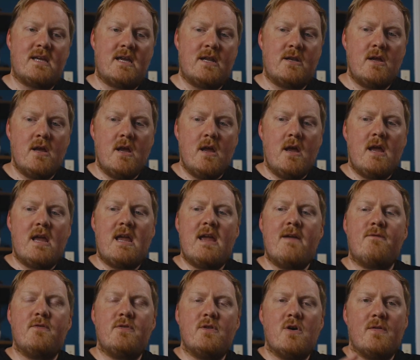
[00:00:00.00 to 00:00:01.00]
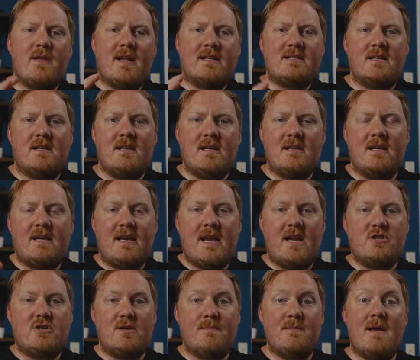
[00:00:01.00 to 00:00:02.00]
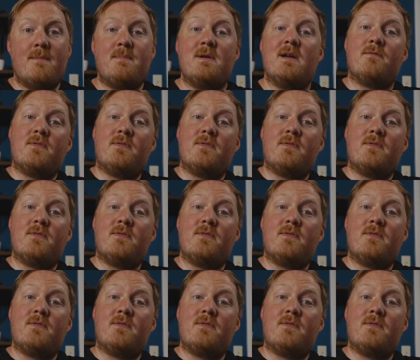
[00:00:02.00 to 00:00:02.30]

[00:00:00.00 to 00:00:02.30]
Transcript: And even though that's an indication maybe